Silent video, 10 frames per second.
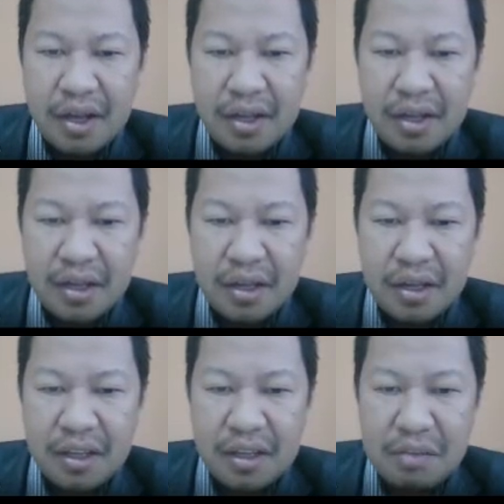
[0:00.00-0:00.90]
a
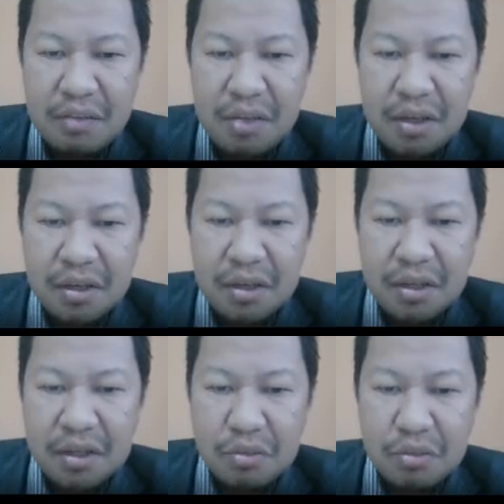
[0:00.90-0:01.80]
little bit,
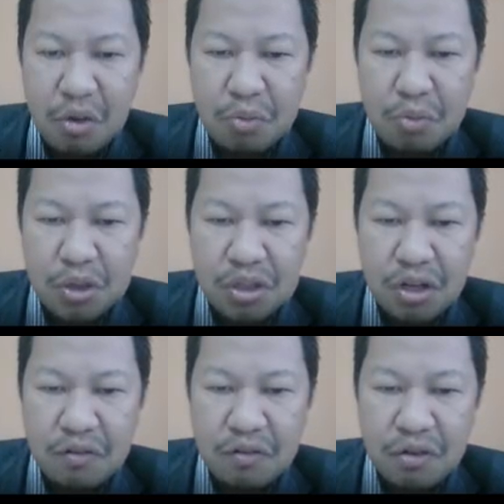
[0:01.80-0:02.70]
a small portion
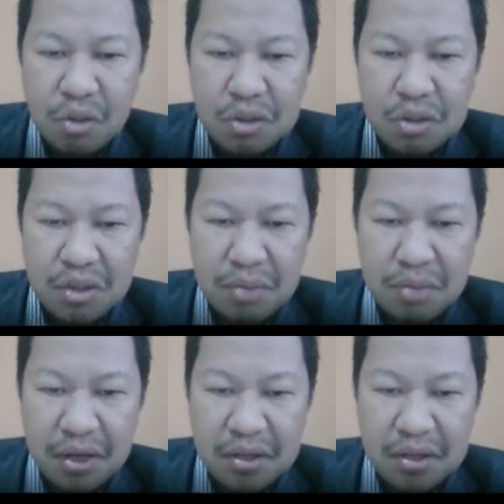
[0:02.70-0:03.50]
of lower sideband.